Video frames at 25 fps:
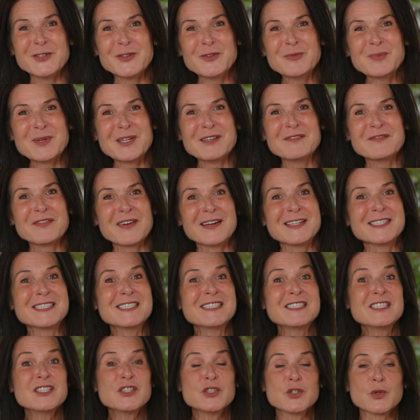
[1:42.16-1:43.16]
you'll be
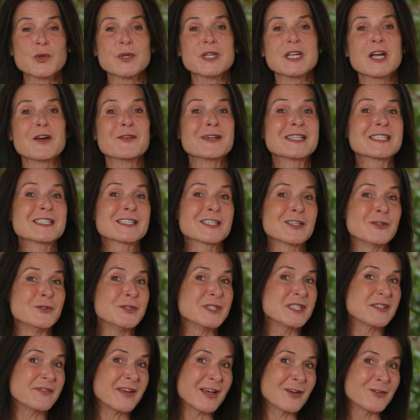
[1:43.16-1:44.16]
invited to join our
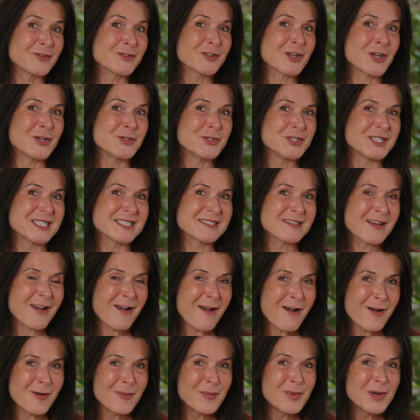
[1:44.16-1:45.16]
exclusive Health Coaches
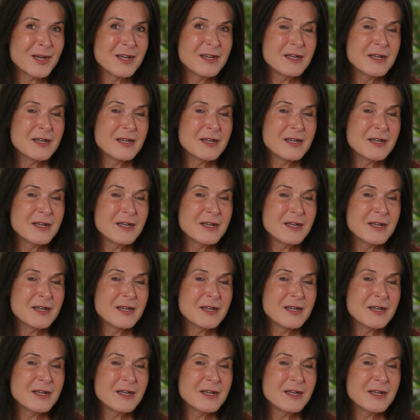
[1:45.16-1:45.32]
Hub